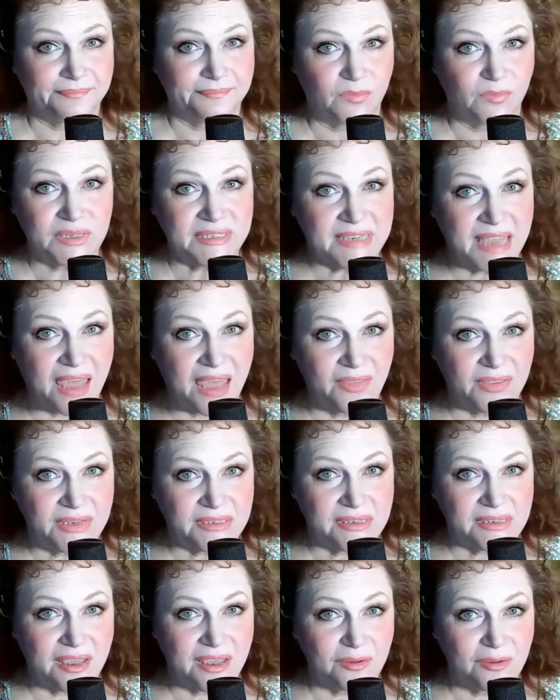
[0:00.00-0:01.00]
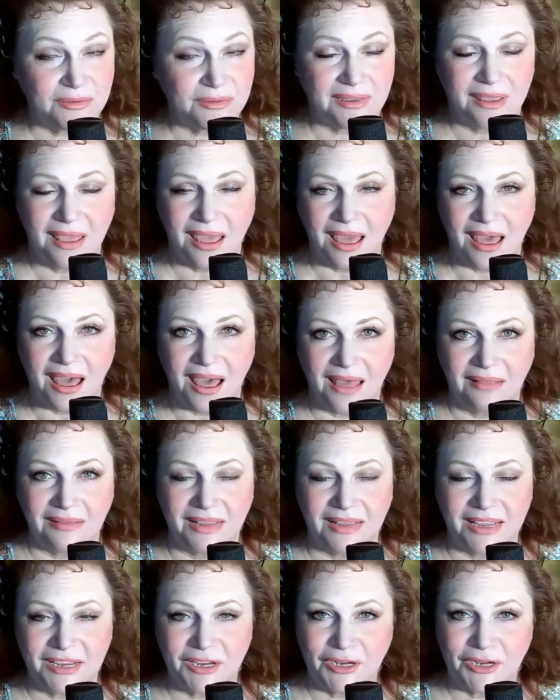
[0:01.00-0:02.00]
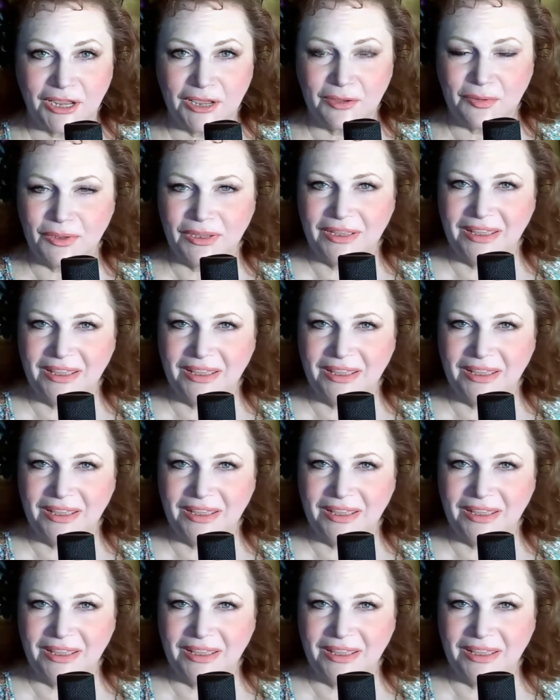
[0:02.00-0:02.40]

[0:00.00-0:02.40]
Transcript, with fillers: We'll see how this goes. I'll let you know.